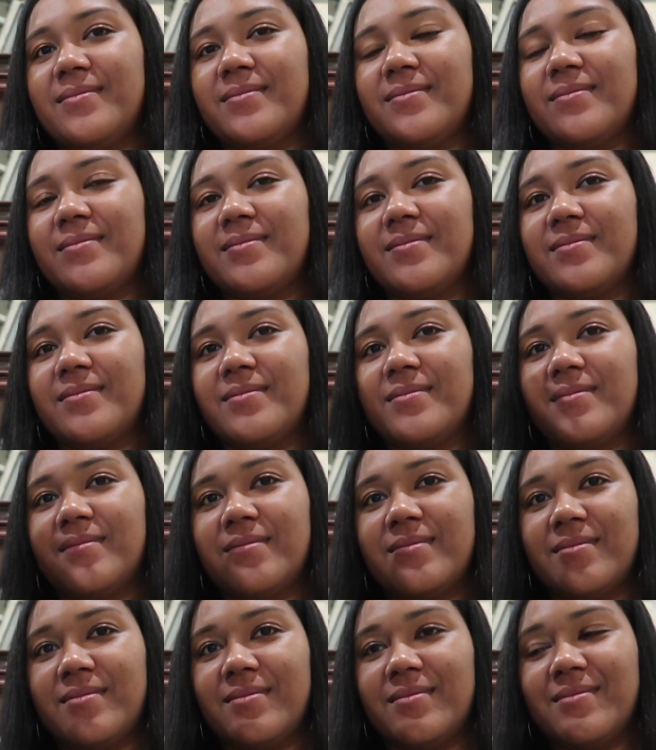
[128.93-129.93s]

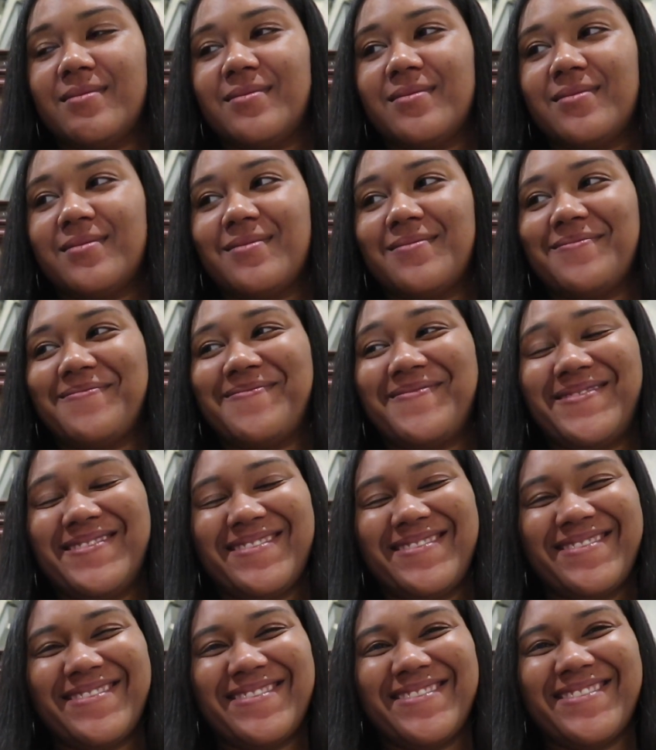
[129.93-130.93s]

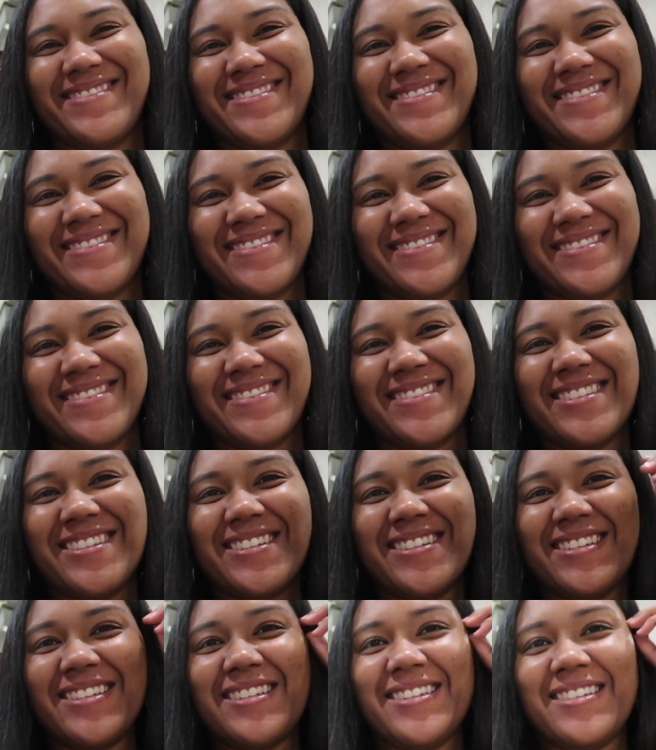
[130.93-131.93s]

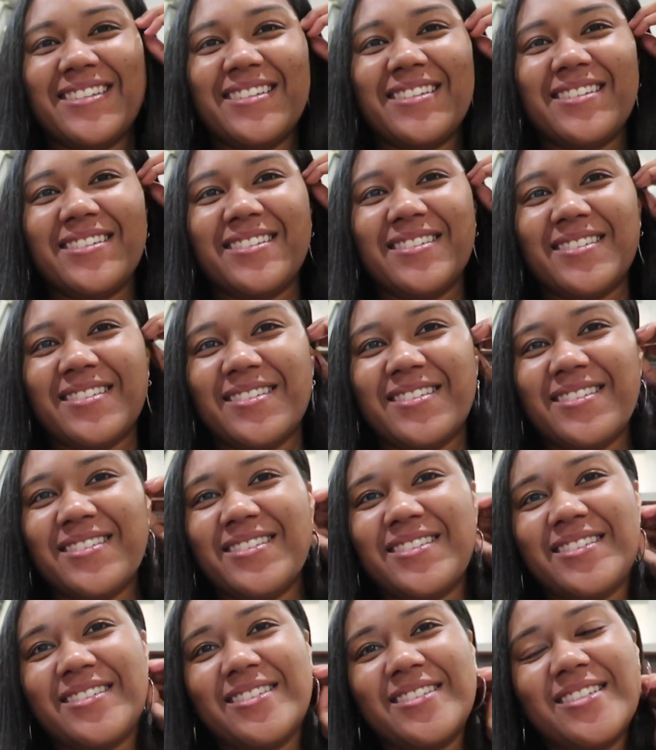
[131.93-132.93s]

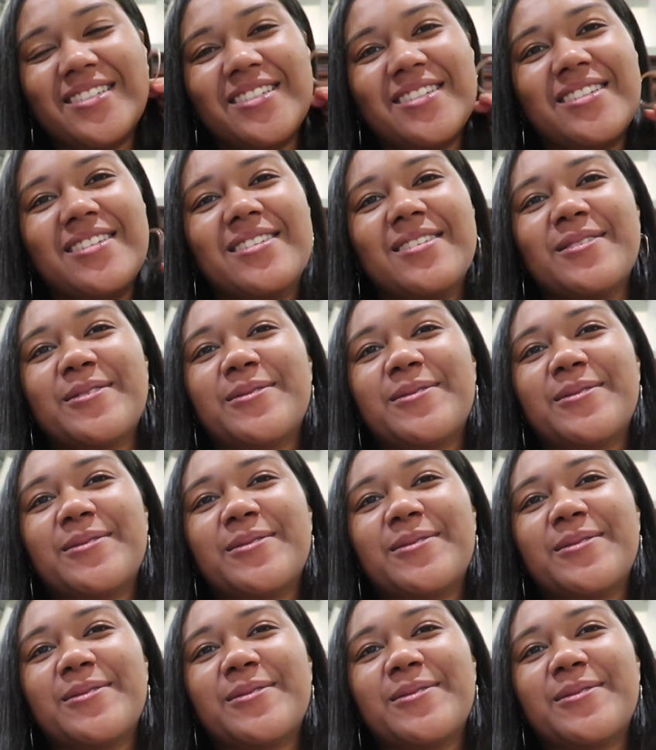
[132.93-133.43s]
No words are spoken by the person on screen.